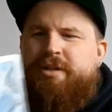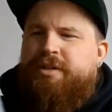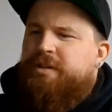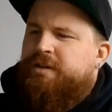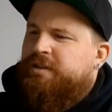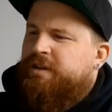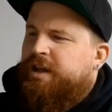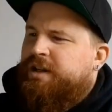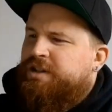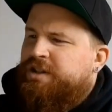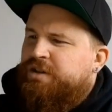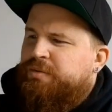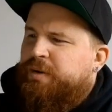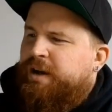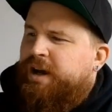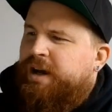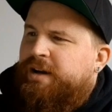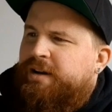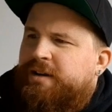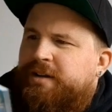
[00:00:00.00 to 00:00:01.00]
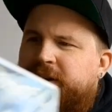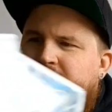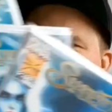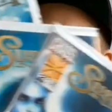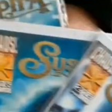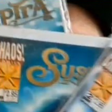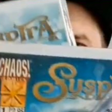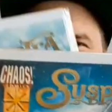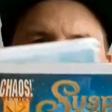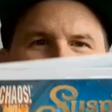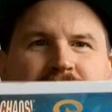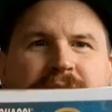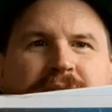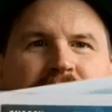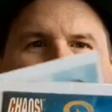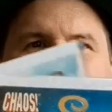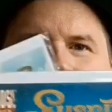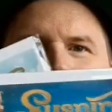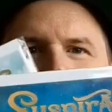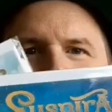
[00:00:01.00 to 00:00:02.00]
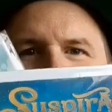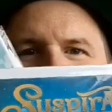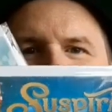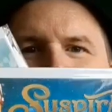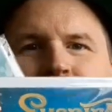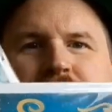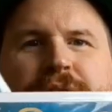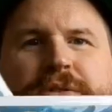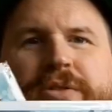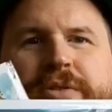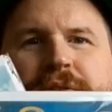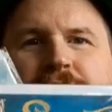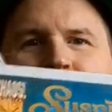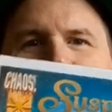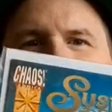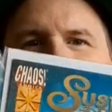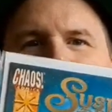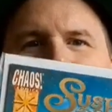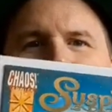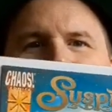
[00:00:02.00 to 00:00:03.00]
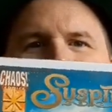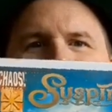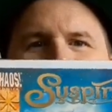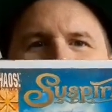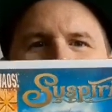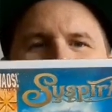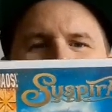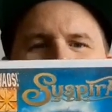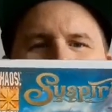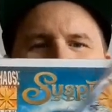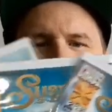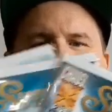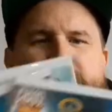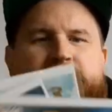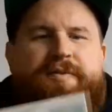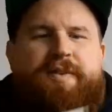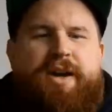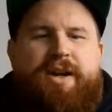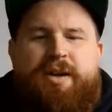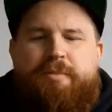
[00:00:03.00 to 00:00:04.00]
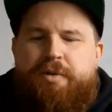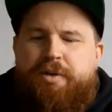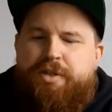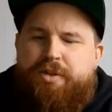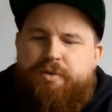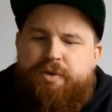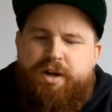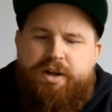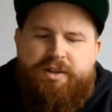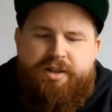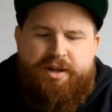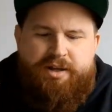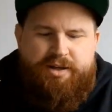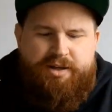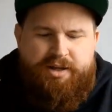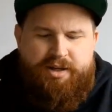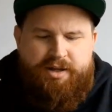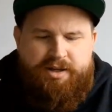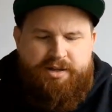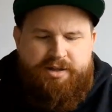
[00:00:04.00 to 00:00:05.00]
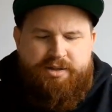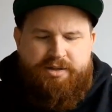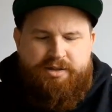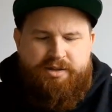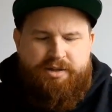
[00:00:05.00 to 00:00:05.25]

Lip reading: It's not too bad. I got one, two, three, and four. If I could find number three, then